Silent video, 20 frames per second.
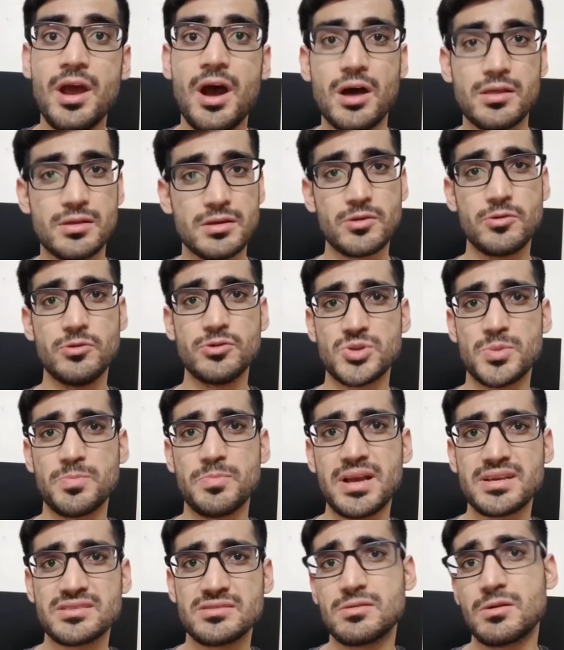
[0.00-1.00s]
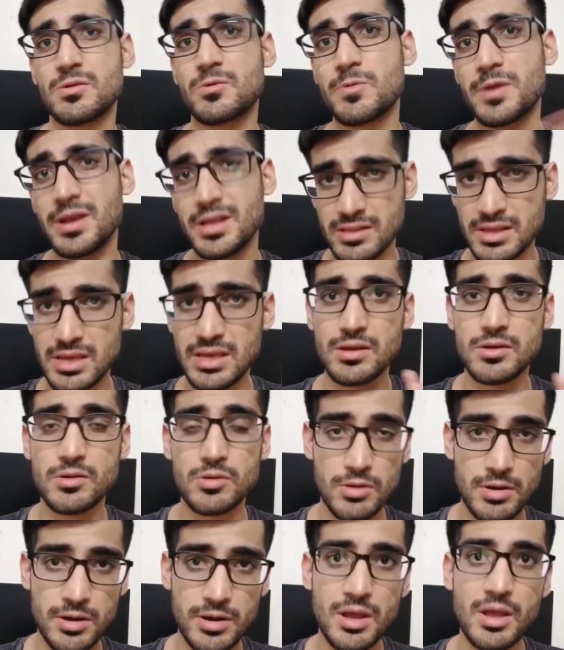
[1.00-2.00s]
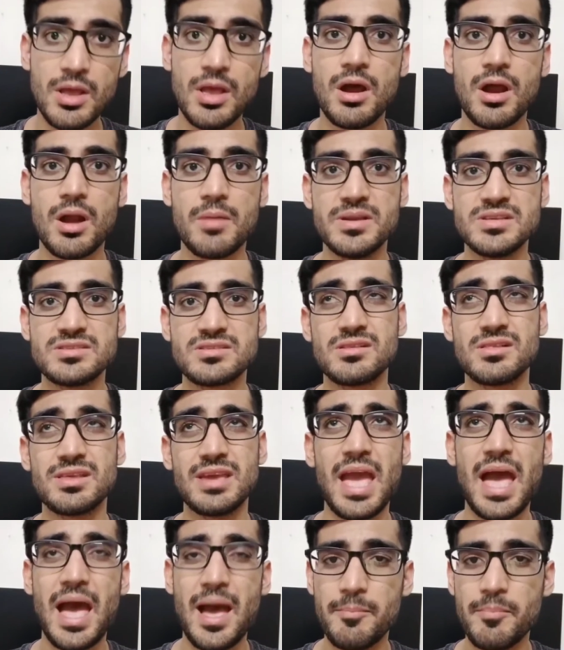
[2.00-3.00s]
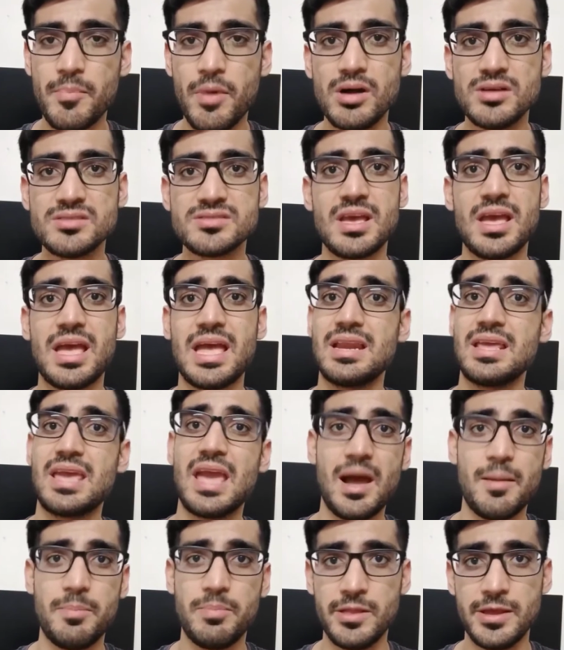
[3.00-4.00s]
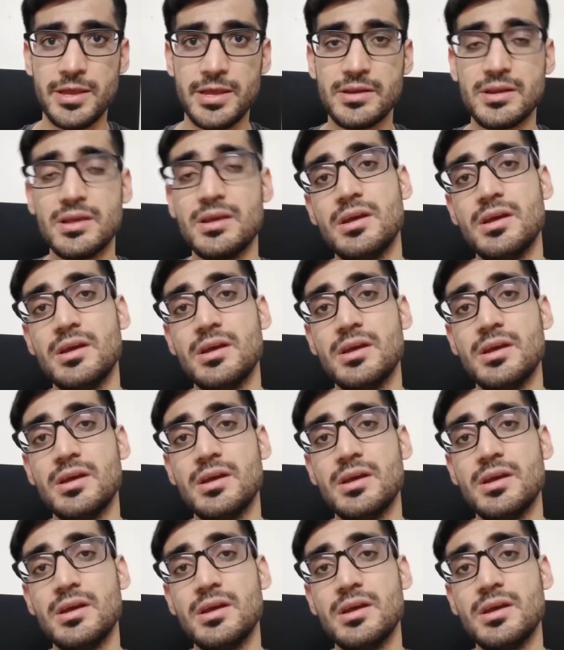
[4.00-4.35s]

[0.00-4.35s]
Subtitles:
Other quotient banks that are really good are basically AMBOSS and Kaplan.